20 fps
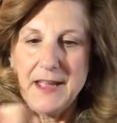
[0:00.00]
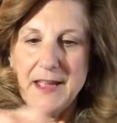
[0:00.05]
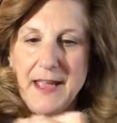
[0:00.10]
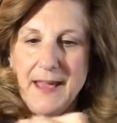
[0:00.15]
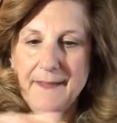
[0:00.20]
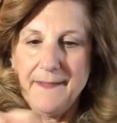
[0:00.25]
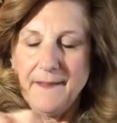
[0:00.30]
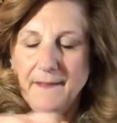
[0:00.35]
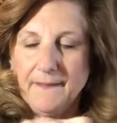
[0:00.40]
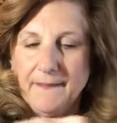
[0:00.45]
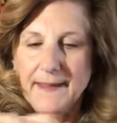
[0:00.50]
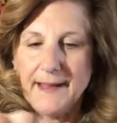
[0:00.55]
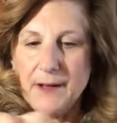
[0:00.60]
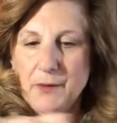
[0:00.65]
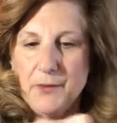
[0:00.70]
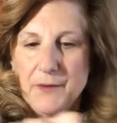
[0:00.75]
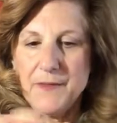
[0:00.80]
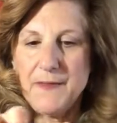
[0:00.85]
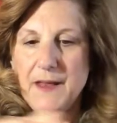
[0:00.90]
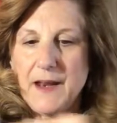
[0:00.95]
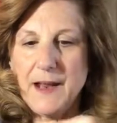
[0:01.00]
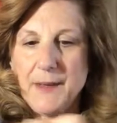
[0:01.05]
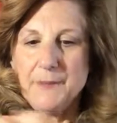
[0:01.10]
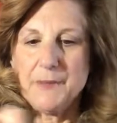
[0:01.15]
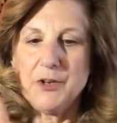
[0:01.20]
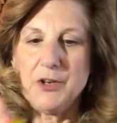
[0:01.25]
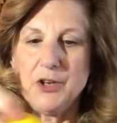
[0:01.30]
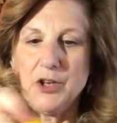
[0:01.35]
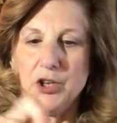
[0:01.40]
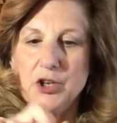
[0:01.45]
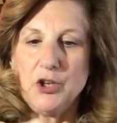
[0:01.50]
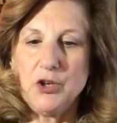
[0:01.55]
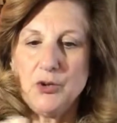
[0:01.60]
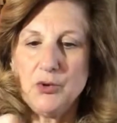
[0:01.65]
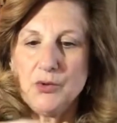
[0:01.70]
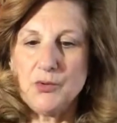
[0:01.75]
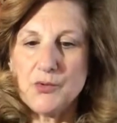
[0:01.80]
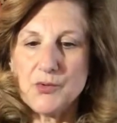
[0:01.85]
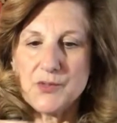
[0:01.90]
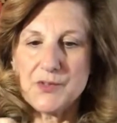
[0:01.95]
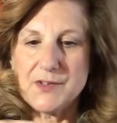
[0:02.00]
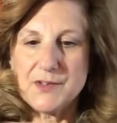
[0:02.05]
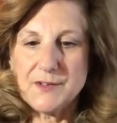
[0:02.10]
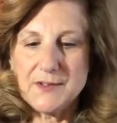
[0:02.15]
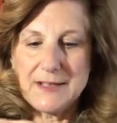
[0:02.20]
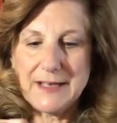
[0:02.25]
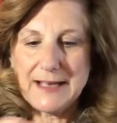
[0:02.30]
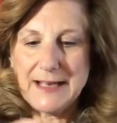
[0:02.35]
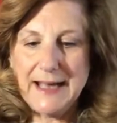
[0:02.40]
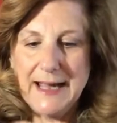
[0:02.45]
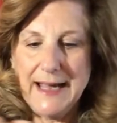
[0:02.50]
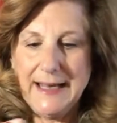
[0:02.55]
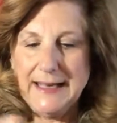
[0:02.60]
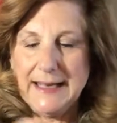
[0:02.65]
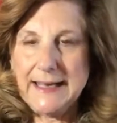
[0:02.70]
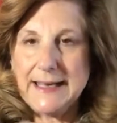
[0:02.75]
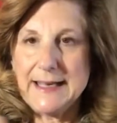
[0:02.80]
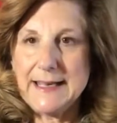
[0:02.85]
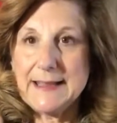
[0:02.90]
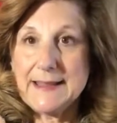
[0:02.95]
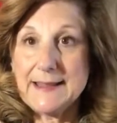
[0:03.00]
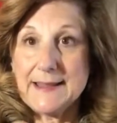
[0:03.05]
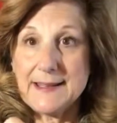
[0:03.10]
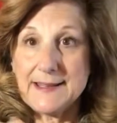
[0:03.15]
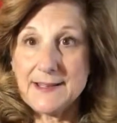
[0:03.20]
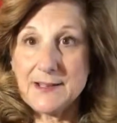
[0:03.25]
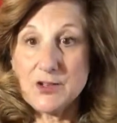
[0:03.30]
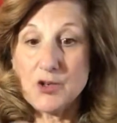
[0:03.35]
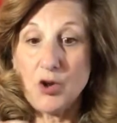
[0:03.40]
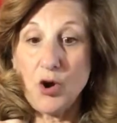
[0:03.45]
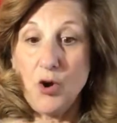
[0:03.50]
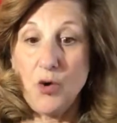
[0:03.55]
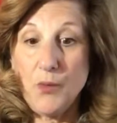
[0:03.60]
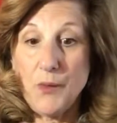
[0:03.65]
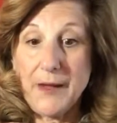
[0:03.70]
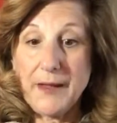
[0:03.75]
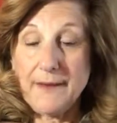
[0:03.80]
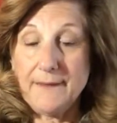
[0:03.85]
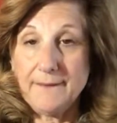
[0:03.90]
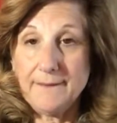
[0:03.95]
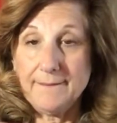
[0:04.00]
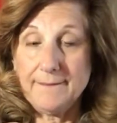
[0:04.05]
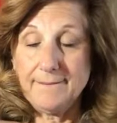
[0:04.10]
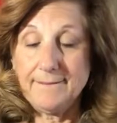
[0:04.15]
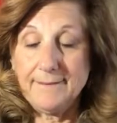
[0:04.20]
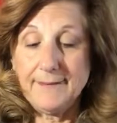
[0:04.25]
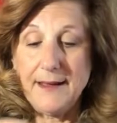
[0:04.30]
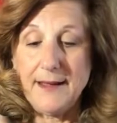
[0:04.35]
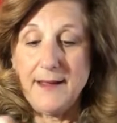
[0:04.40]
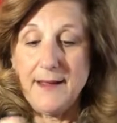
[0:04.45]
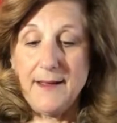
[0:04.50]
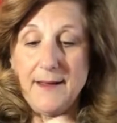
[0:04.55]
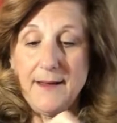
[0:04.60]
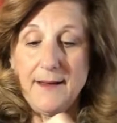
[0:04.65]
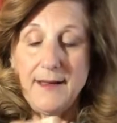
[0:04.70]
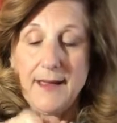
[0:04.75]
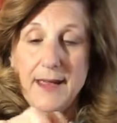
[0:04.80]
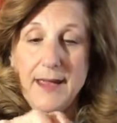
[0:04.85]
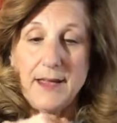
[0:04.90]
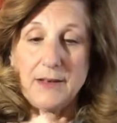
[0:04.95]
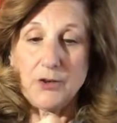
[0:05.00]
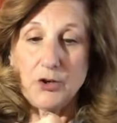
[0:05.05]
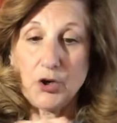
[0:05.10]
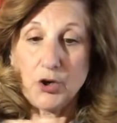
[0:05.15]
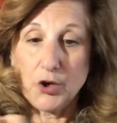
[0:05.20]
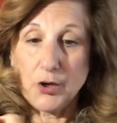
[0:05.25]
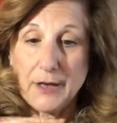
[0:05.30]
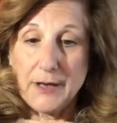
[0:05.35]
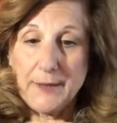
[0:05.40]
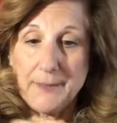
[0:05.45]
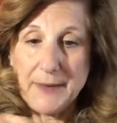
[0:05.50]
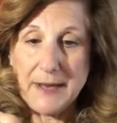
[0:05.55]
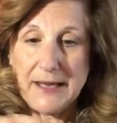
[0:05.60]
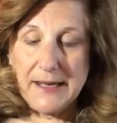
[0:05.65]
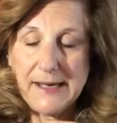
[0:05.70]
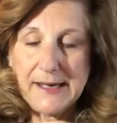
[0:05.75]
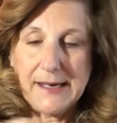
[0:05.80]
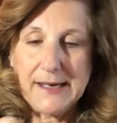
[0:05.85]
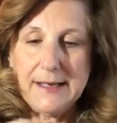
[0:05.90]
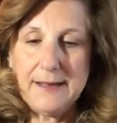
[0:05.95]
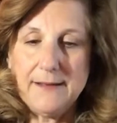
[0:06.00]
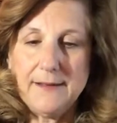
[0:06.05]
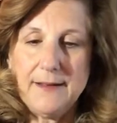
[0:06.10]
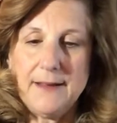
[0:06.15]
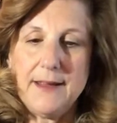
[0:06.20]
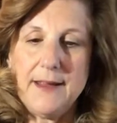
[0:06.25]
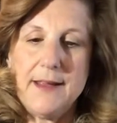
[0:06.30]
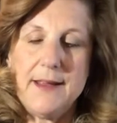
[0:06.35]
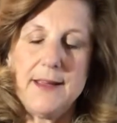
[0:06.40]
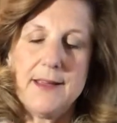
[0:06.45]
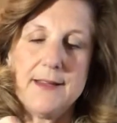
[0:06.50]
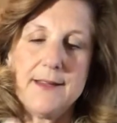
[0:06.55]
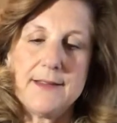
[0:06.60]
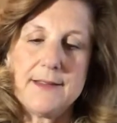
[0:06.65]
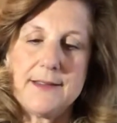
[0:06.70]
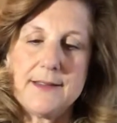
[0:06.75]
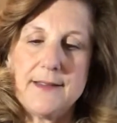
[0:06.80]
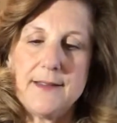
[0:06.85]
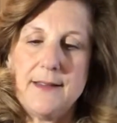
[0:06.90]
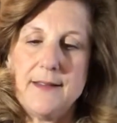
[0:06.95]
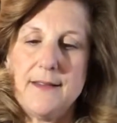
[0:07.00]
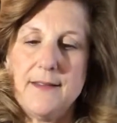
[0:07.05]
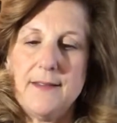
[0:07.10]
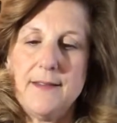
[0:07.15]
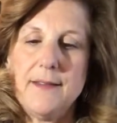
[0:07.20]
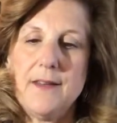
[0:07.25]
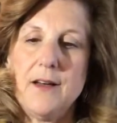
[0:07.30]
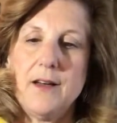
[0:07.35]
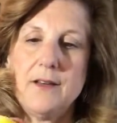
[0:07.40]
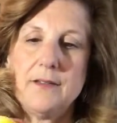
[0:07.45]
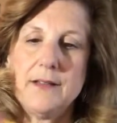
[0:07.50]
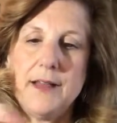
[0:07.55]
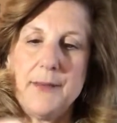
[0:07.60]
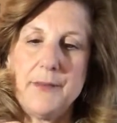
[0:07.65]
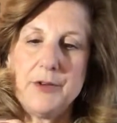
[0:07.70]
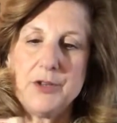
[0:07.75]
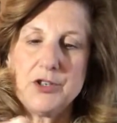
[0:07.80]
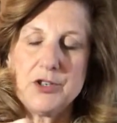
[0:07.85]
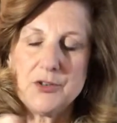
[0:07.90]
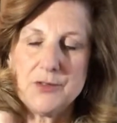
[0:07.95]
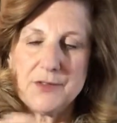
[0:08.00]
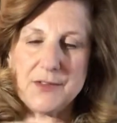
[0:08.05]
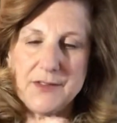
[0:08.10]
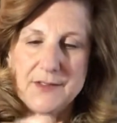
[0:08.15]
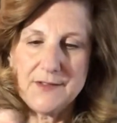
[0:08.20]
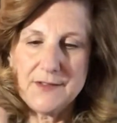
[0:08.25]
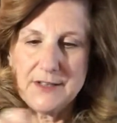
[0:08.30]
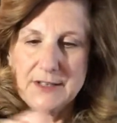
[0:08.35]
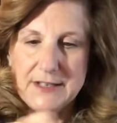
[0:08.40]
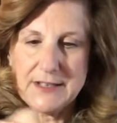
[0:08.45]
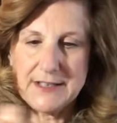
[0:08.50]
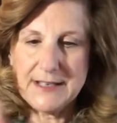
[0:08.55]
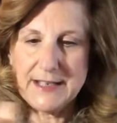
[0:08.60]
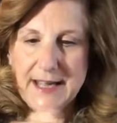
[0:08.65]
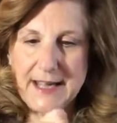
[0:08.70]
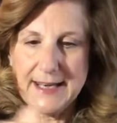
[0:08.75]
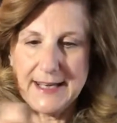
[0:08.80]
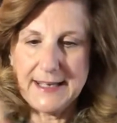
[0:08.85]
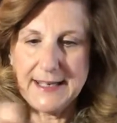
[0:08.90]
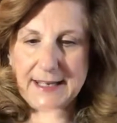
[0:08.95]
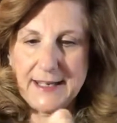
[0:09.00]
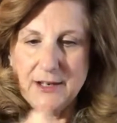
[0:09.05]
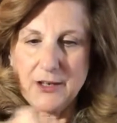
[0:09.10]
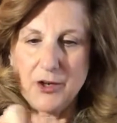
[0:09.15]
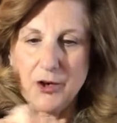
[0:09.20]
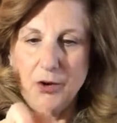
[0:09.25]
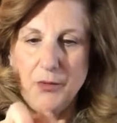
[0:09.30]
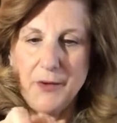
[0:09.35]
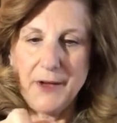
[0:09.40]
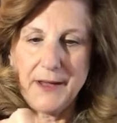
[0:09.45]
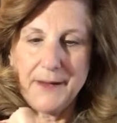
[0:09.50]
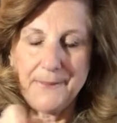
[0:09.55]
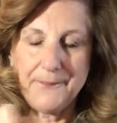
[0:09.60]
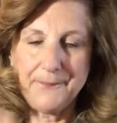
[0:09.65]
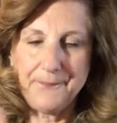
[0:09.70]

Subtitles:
And the liquid that I'm going to use to kind of get this going and creaming it is the lemon juice, just to kind of get it going.